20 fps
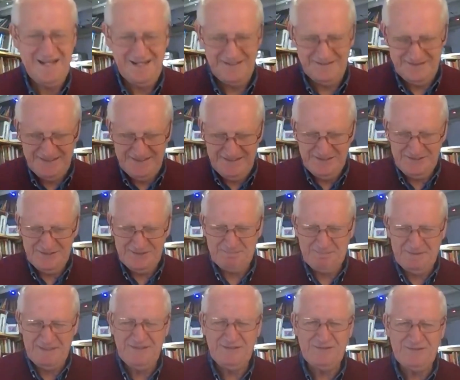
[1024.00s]
and he
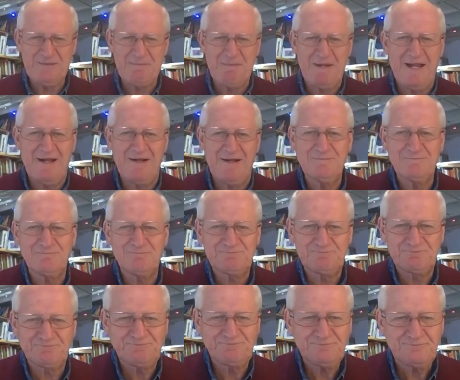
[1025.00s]
speaks about
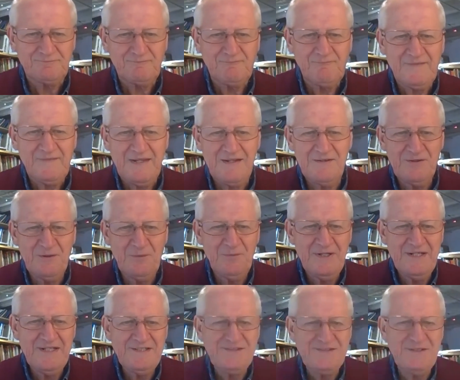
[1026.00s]
the
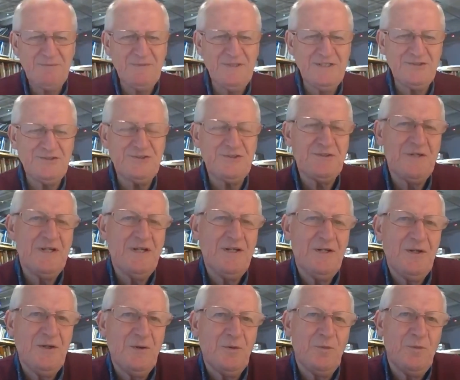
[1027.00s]
ways in which
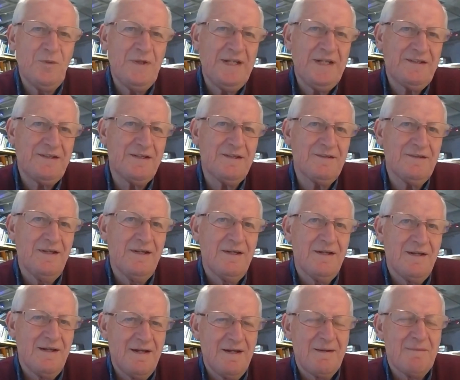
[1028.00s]
we can
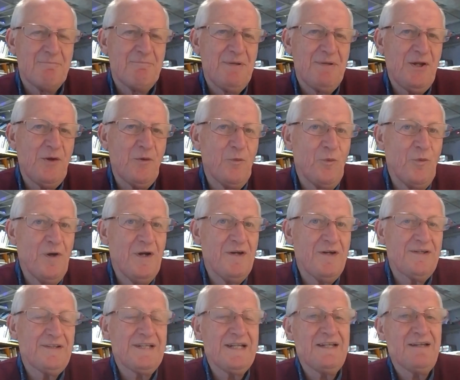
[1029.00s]
be
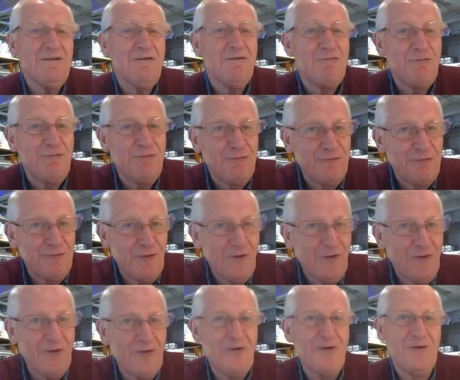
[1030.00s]
working
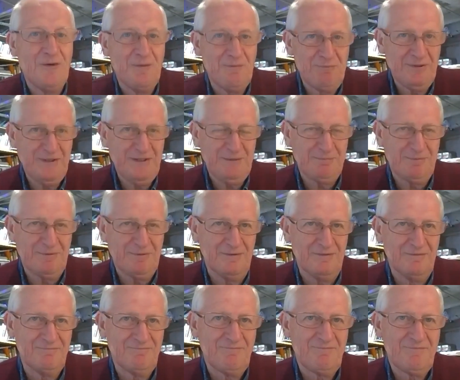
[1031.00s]
for people.
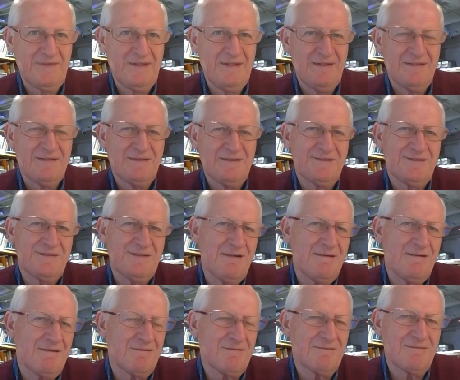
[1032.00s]

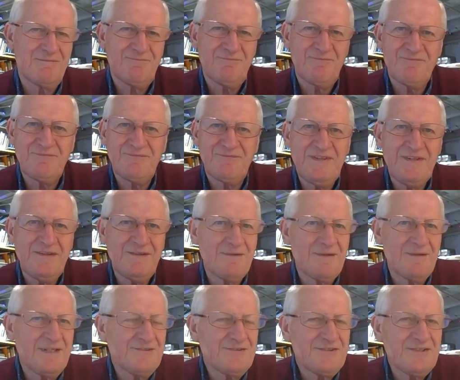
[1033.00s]
So, you know,
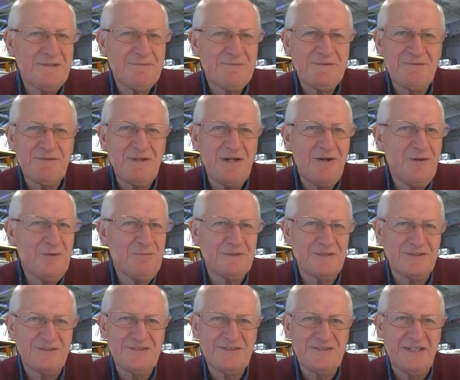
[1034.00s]
in terms of the
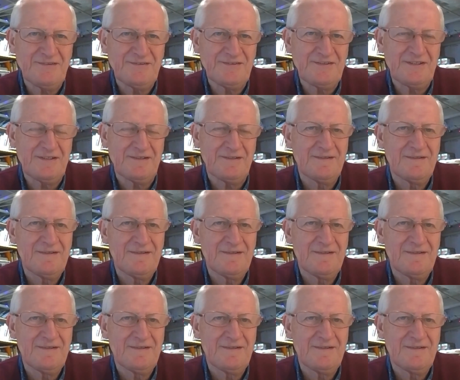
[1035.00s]
homeless center,